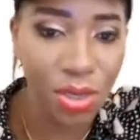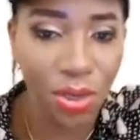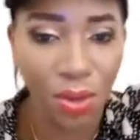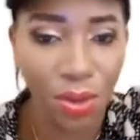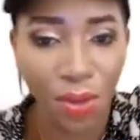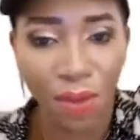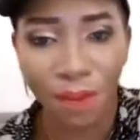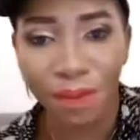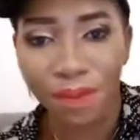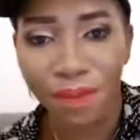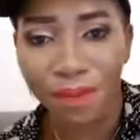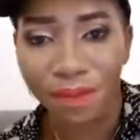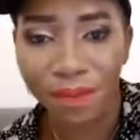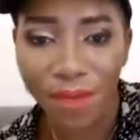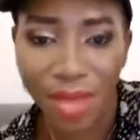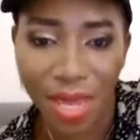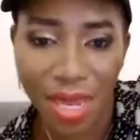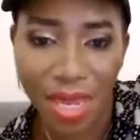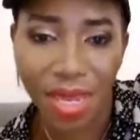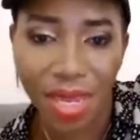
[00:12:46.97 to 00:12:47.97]
to
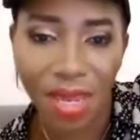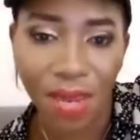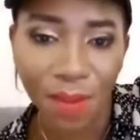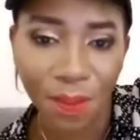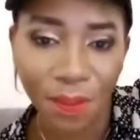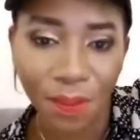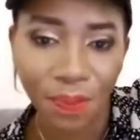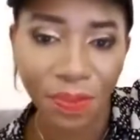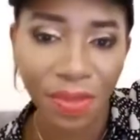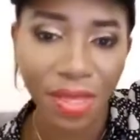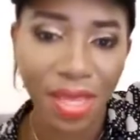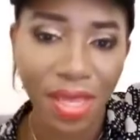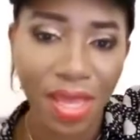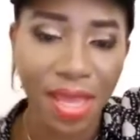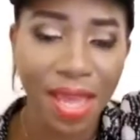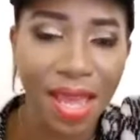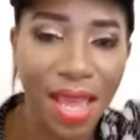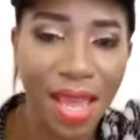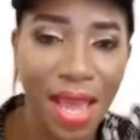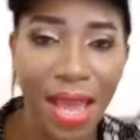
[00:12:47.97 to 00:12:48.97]
me,
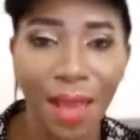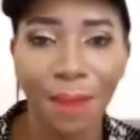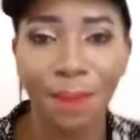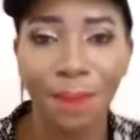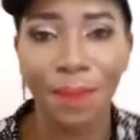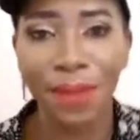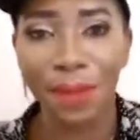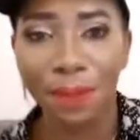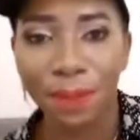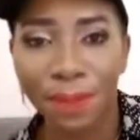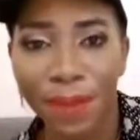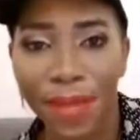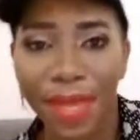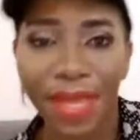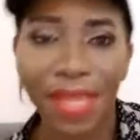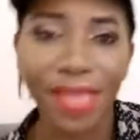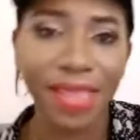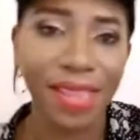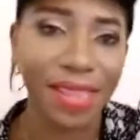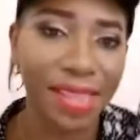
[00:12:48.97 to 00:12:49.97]
happy
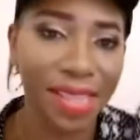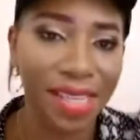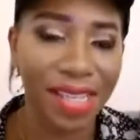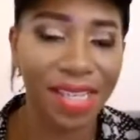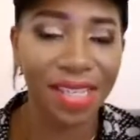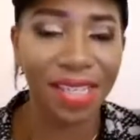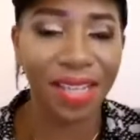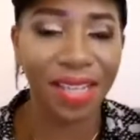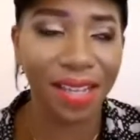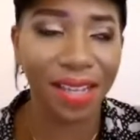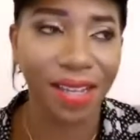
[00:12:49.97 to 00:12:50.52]
birthday."